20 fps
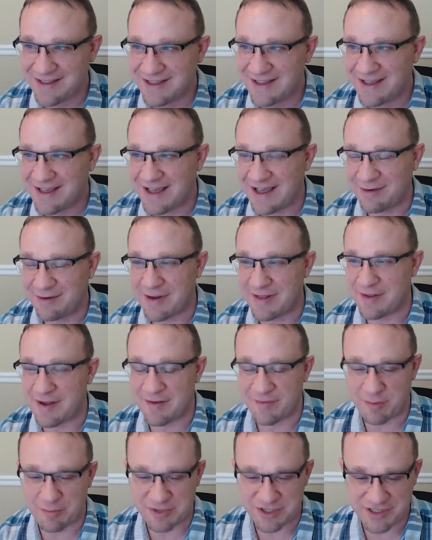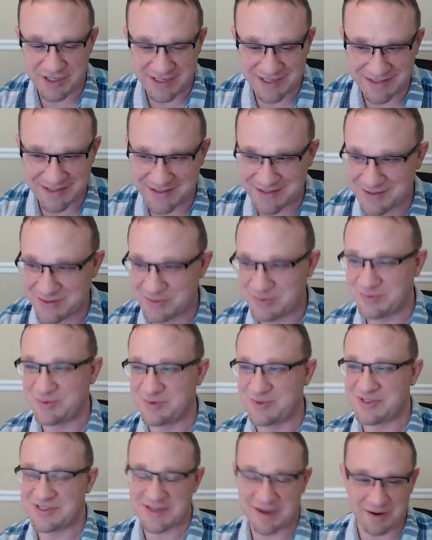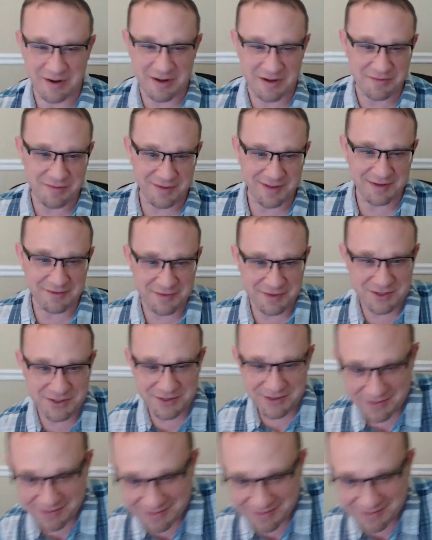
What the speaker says: I'd rather have a machine start off with it for sure.